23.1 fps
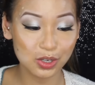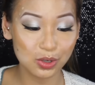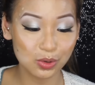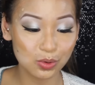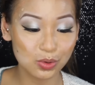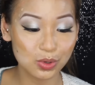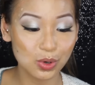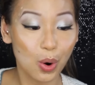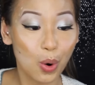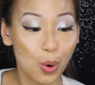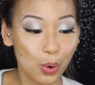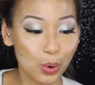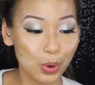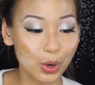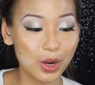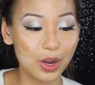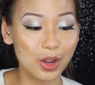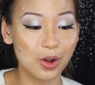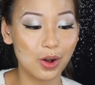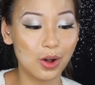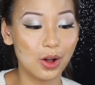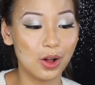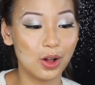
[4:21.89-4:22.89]

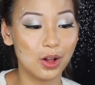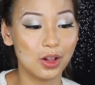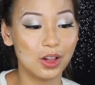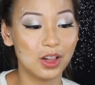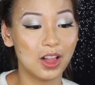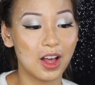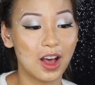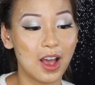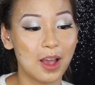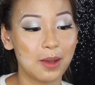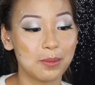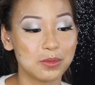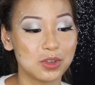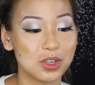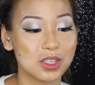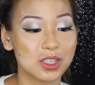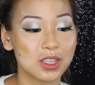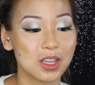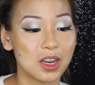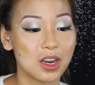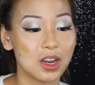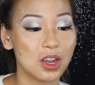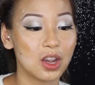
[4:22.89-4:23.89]
tutorial, I'm
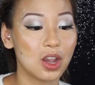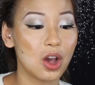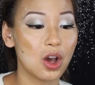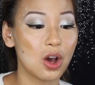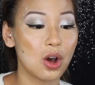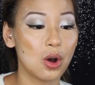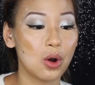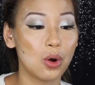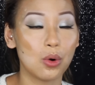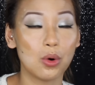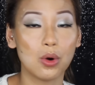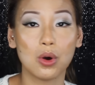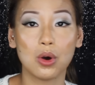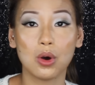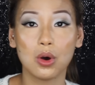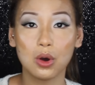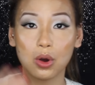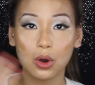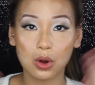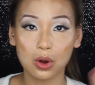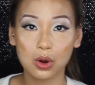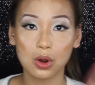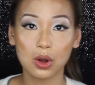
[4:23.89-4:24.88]
just going to go
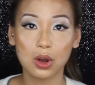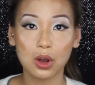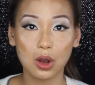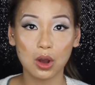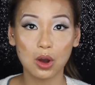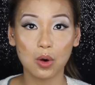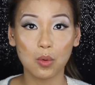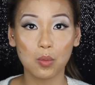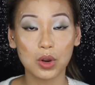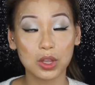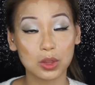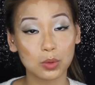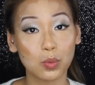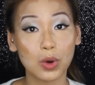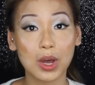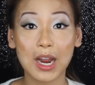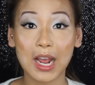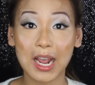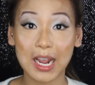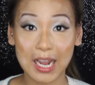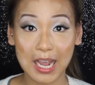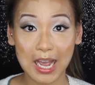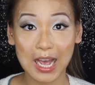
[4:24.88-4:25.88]
with what
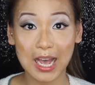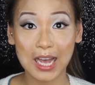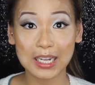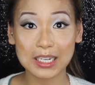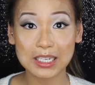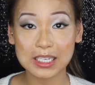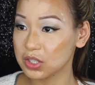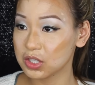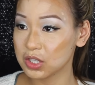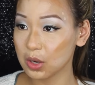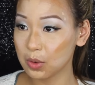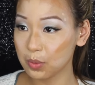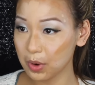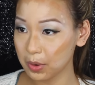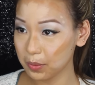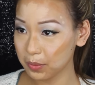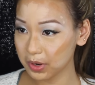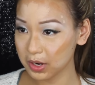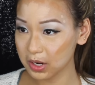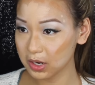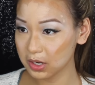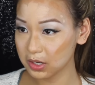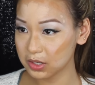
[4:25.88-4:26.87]
I got. So what
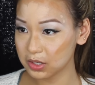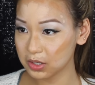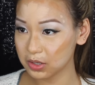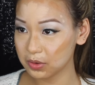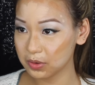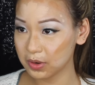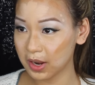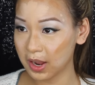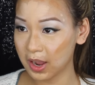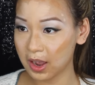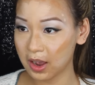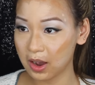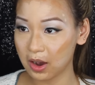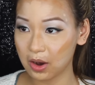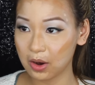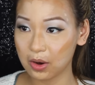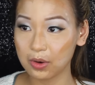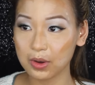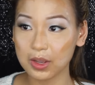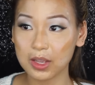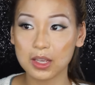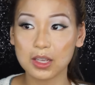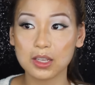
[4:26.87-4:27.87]
we're going to do
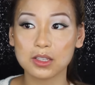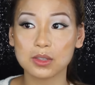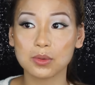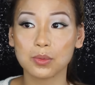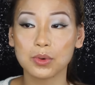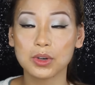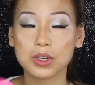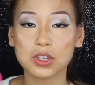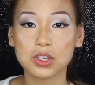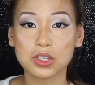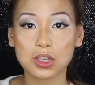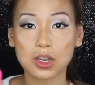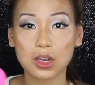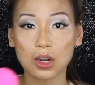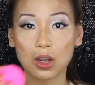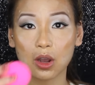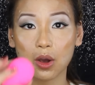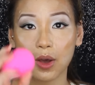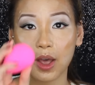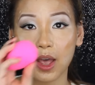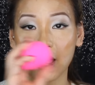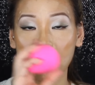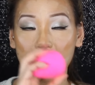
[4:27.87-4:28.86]
now is we're just going to
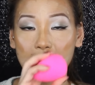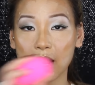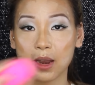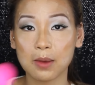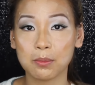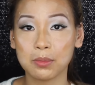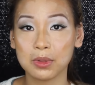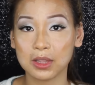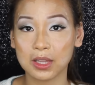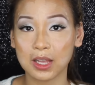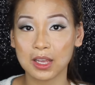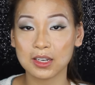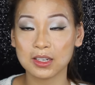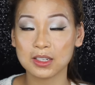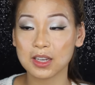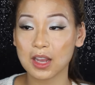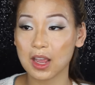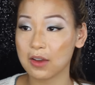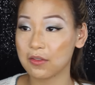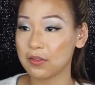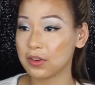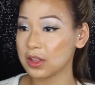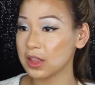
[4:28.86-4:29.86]
go ahead and blend
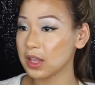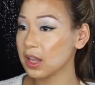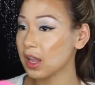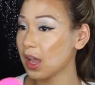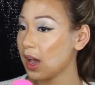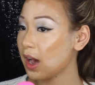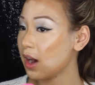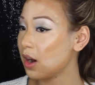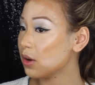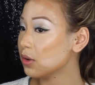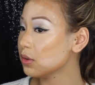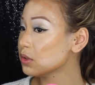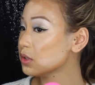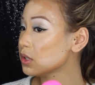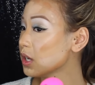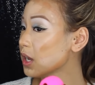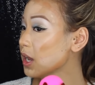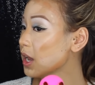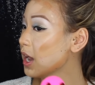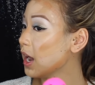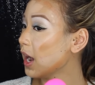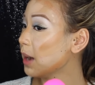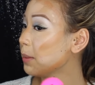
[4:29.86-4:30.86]
everything out.
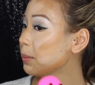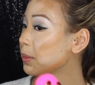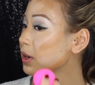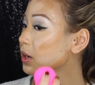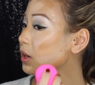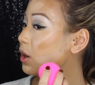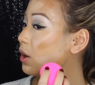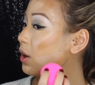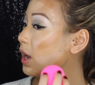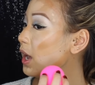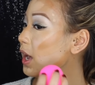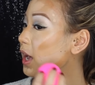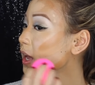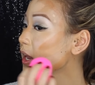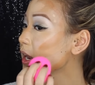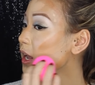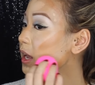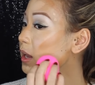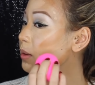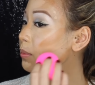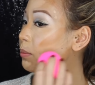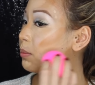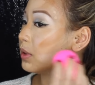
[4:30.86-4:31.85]
I'm going to go ahead
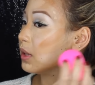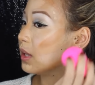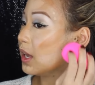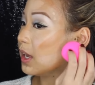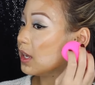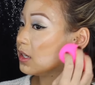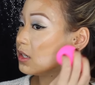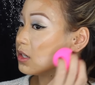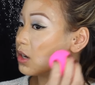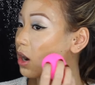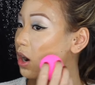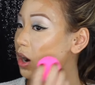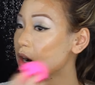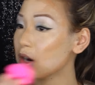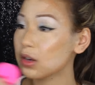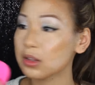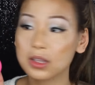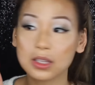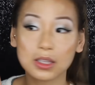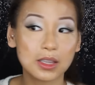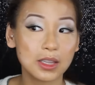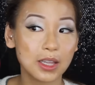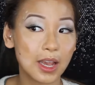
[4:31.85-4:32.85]
and blend all
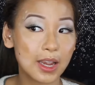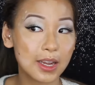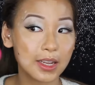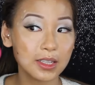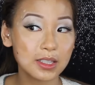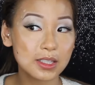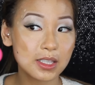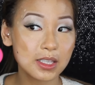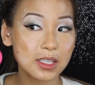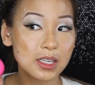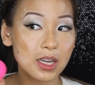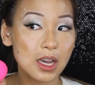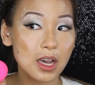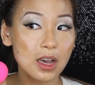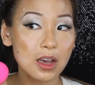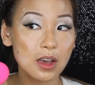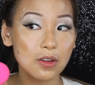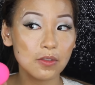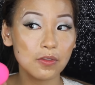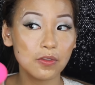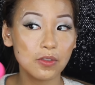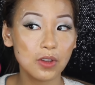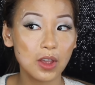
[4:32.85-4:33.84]
the light
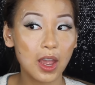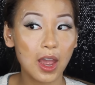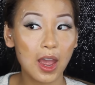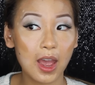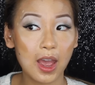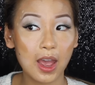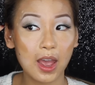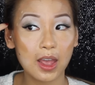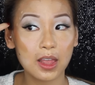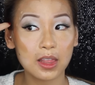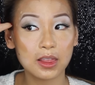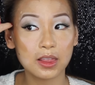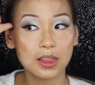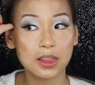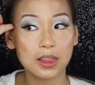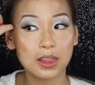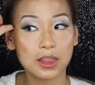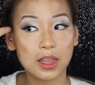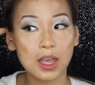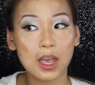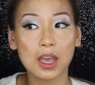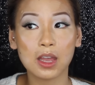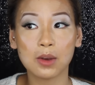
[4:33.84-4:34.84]
stuff and
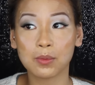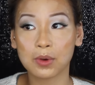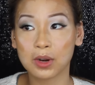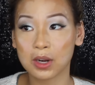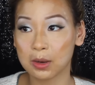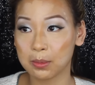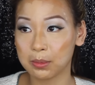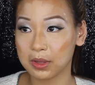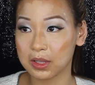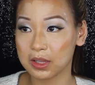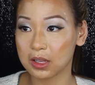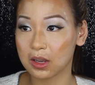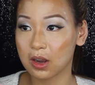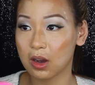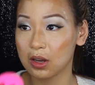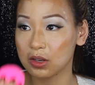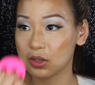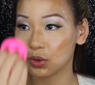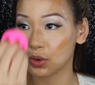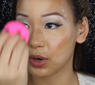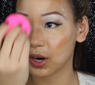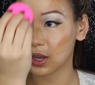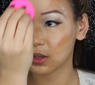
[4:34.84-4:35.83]
then we're going to blend the
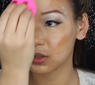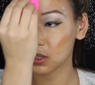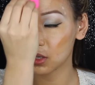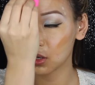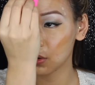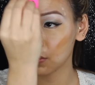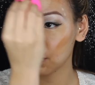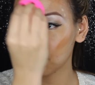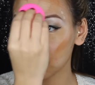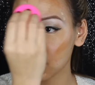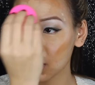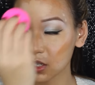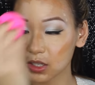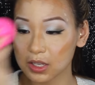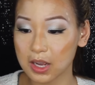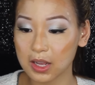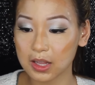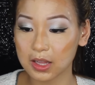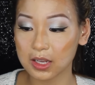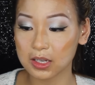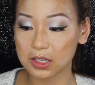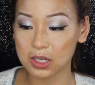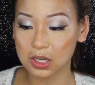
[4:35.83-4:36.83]
contour out. So first
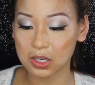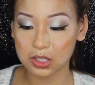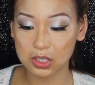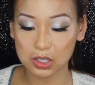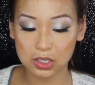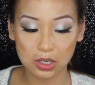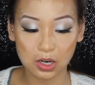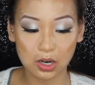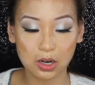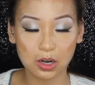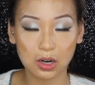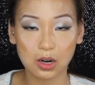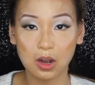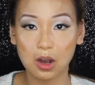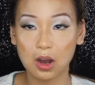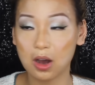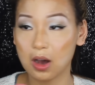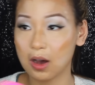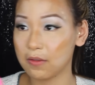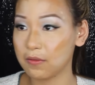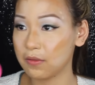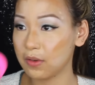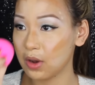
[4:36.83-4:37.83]
I like to start
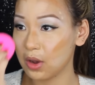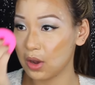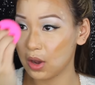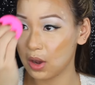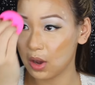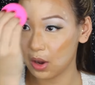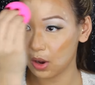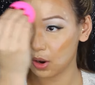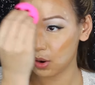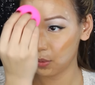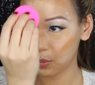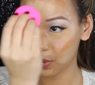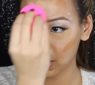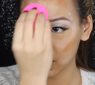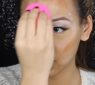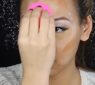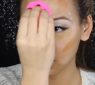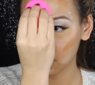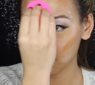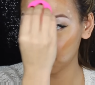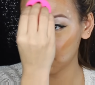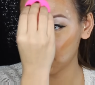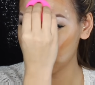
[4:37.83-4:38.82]
off
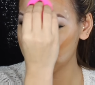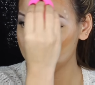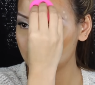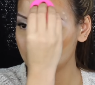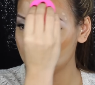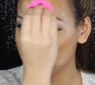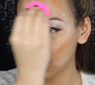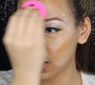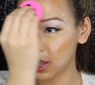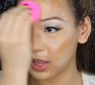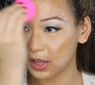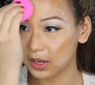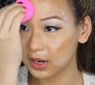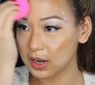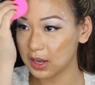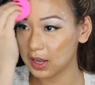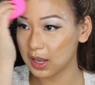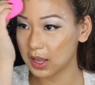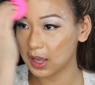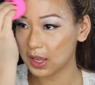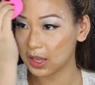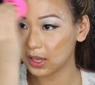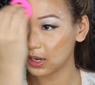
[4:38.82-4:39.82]
with my forehead
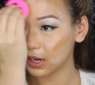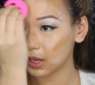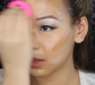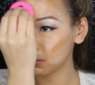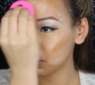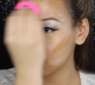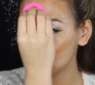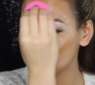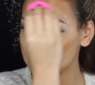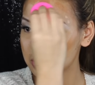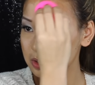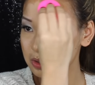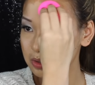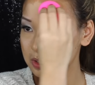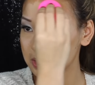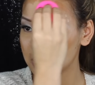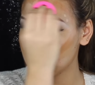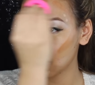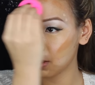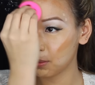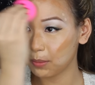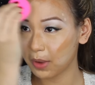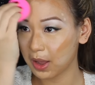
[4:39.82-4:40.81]
and I'm just
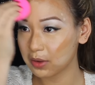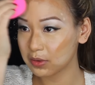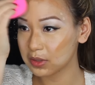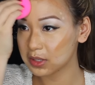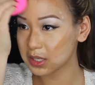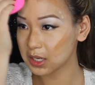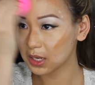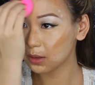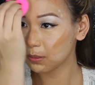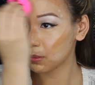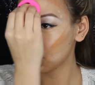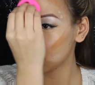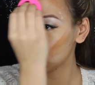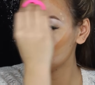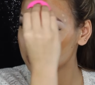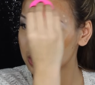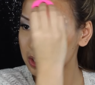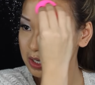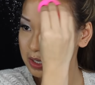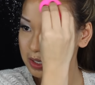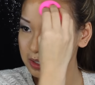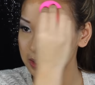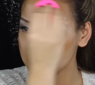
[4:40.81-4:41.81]
using bouncing
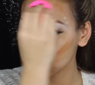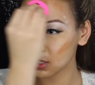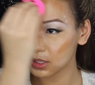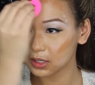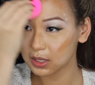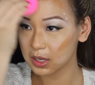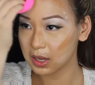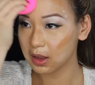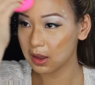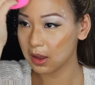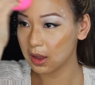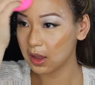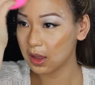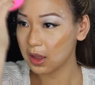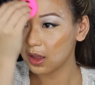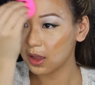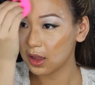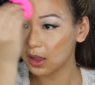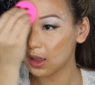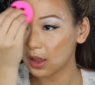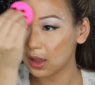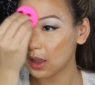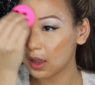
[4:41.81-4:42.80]
motions
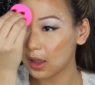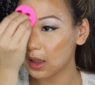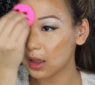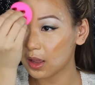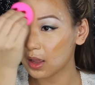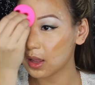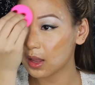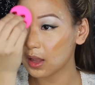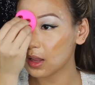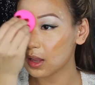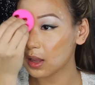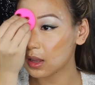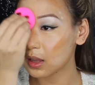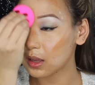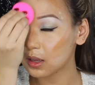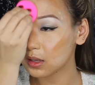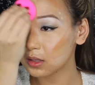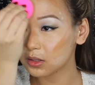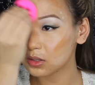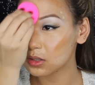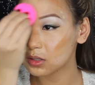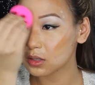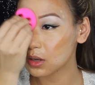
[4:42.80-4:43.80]

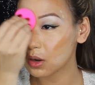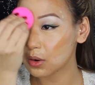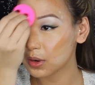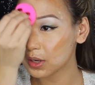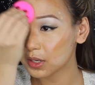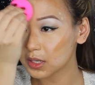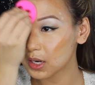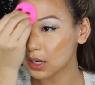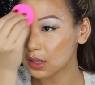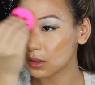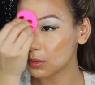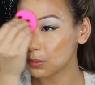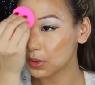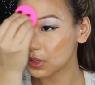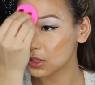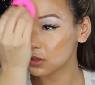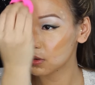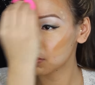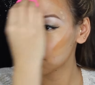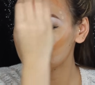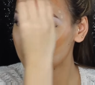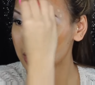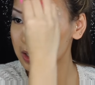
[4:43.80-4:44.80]
and just going down the bridge
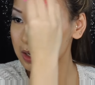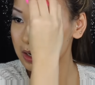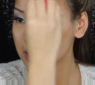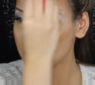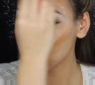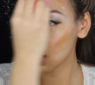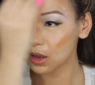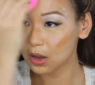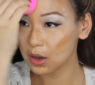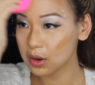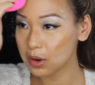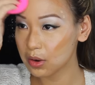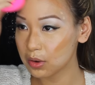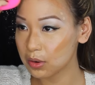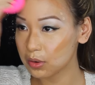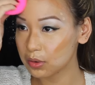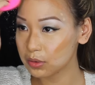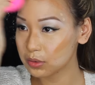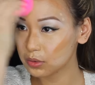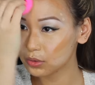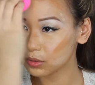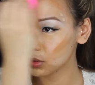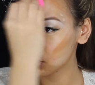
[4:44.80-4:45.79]
of my
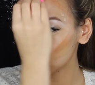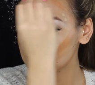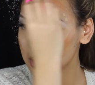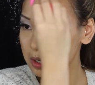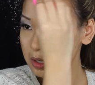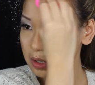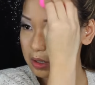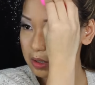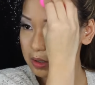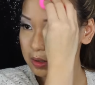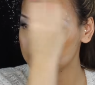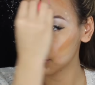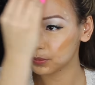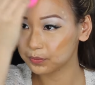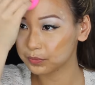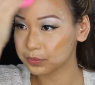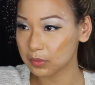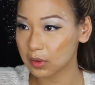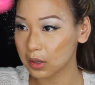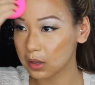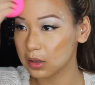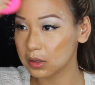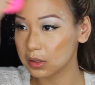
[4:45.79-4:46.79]
nose.
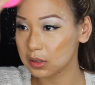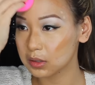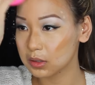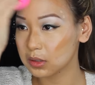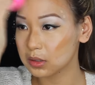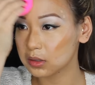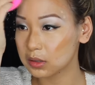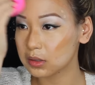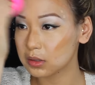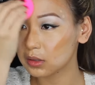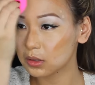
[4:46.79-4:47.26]
And